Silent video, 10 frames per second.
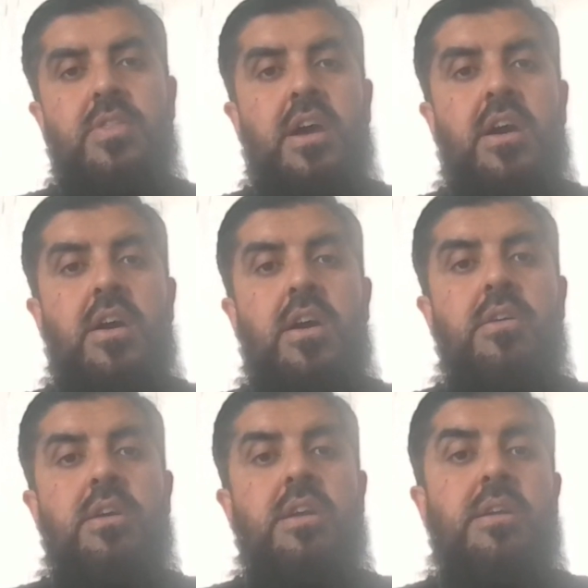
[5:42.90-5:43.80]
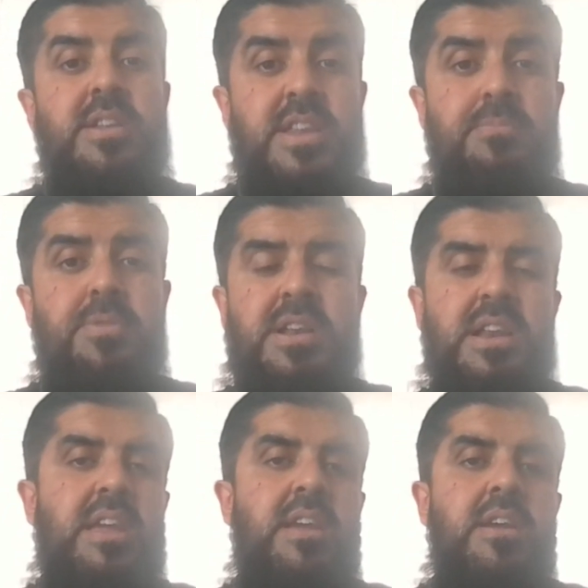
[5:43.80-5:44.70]
that are
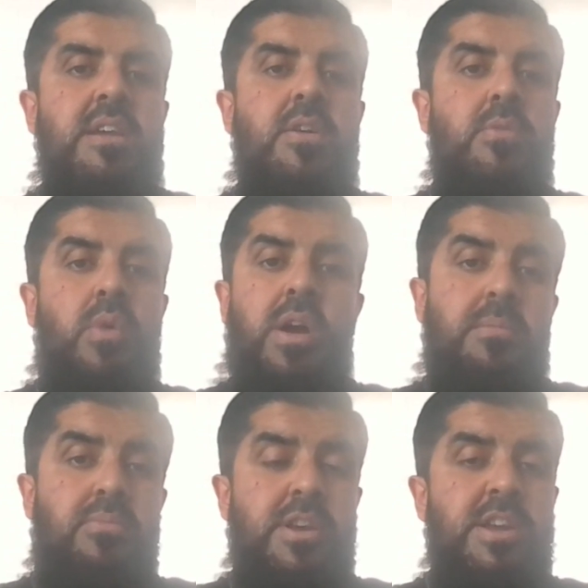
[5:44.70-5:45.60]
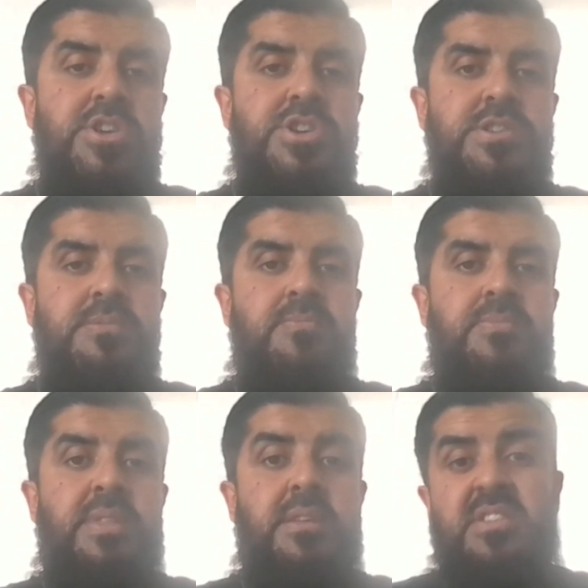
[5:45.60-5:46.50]
typically white British,
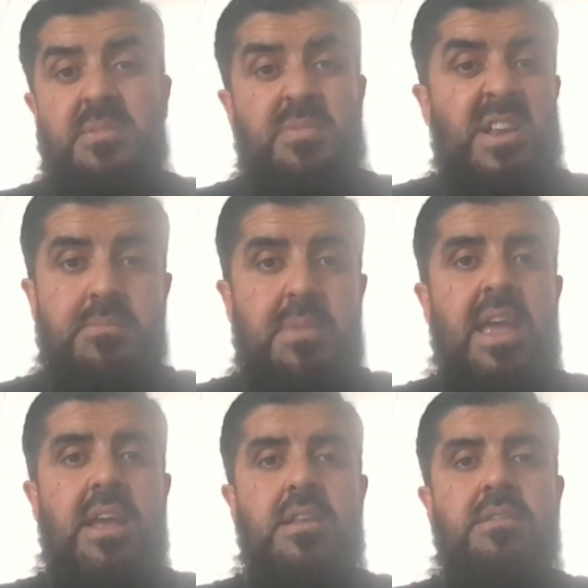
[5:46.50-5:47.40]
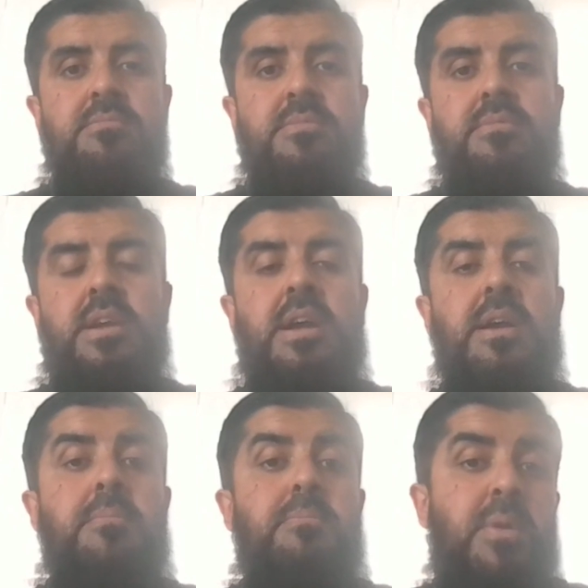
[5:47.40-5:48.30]
typically male,
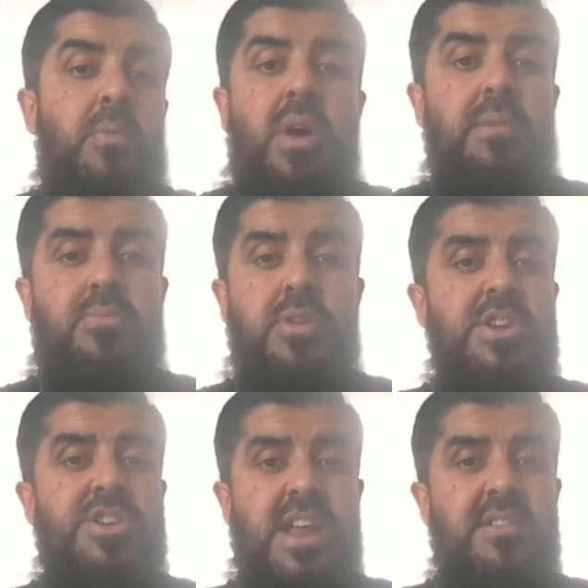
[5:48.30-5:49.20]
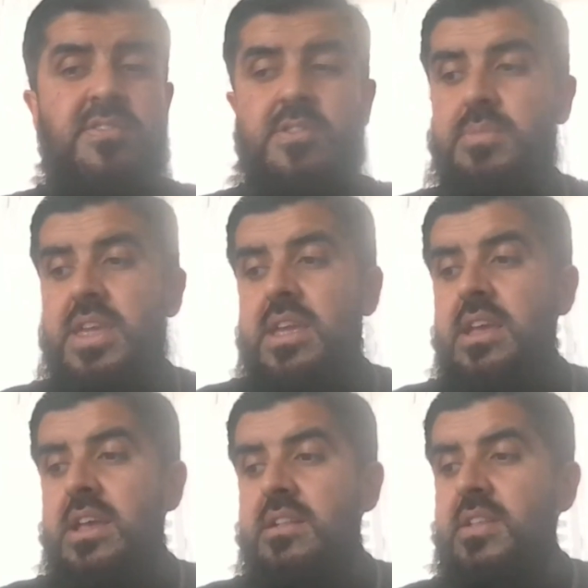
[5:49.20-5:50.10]
uh, but white British tends to be
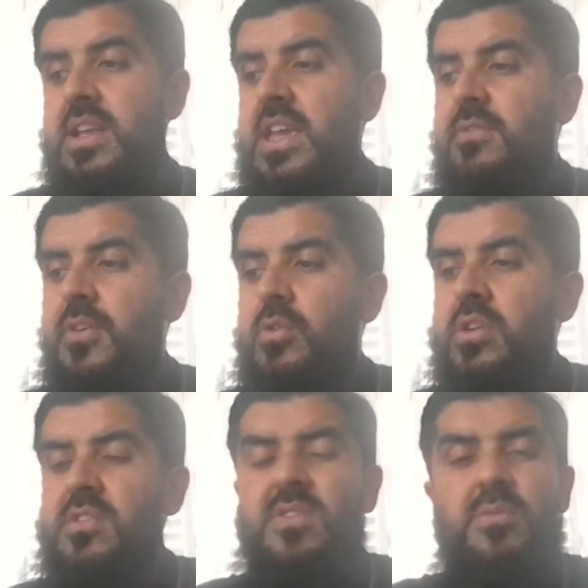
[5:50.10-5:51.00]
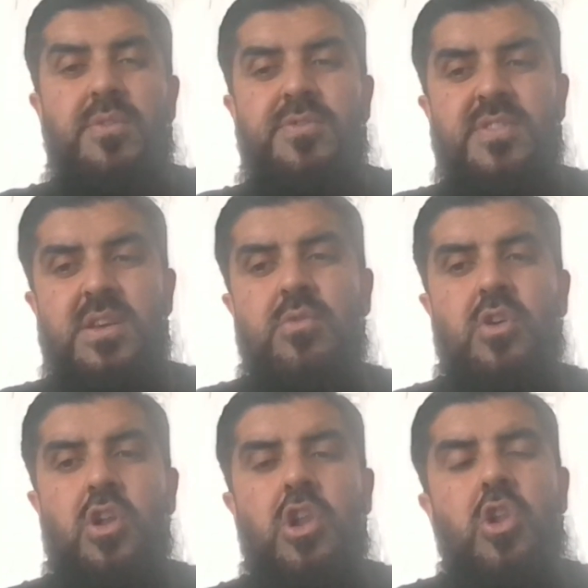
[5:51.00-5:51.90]
the key focus. So we've still
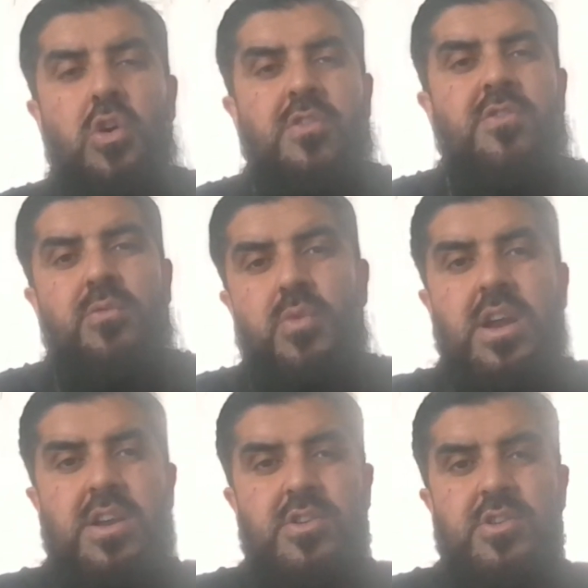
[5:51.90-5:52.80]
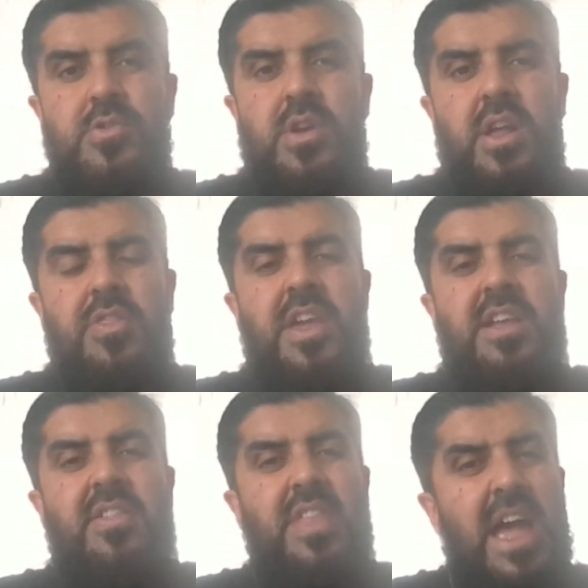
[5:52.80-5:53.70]
got lots of work to do. And I
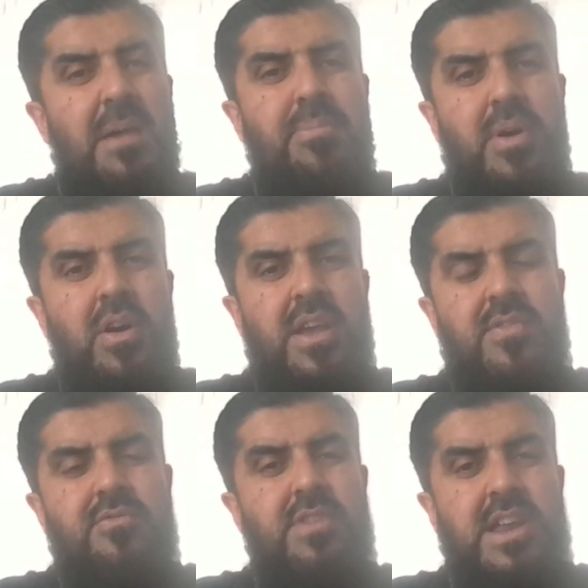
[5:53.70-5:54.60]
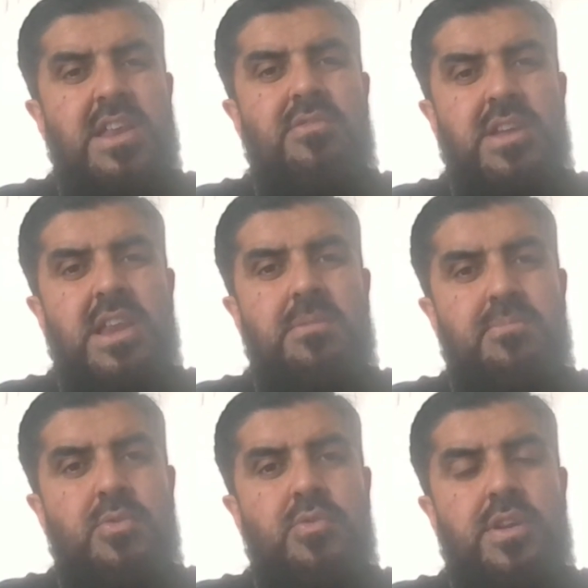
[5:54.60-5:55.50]
think that part is really, really
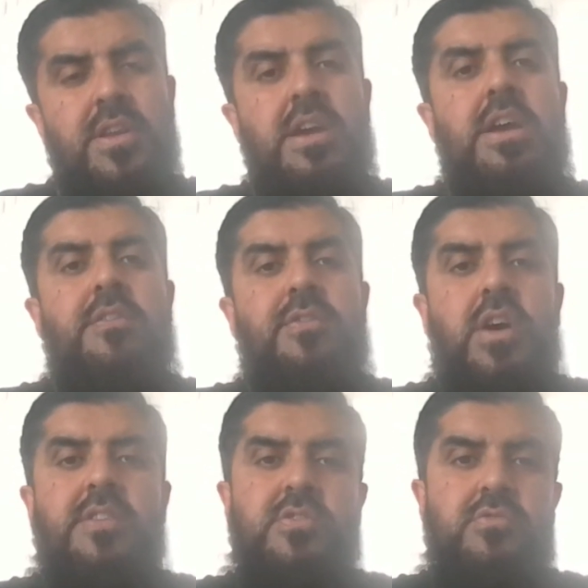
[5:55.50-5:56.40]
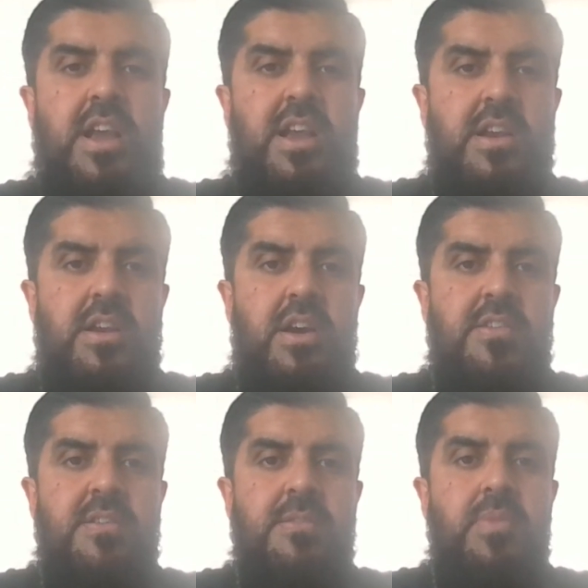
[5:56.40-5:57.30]
important for us to
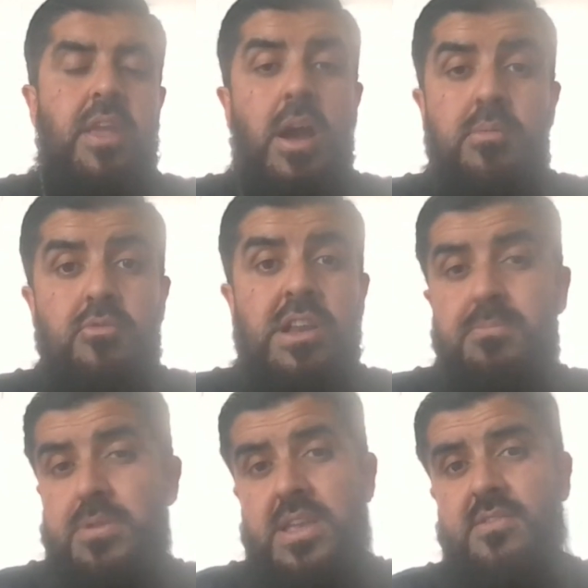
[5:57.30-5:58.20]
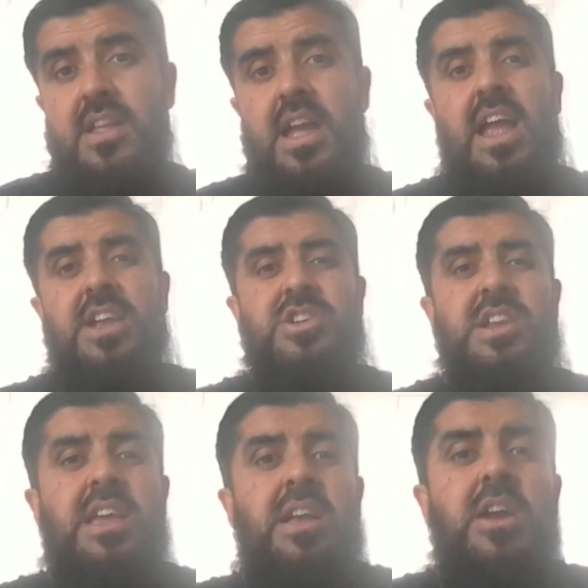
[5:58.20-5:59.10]
recognize. I'm really pleased that
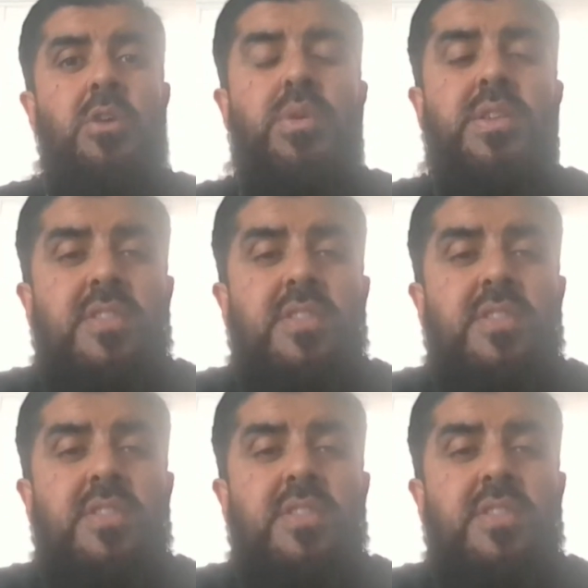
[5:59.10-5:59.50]
actually we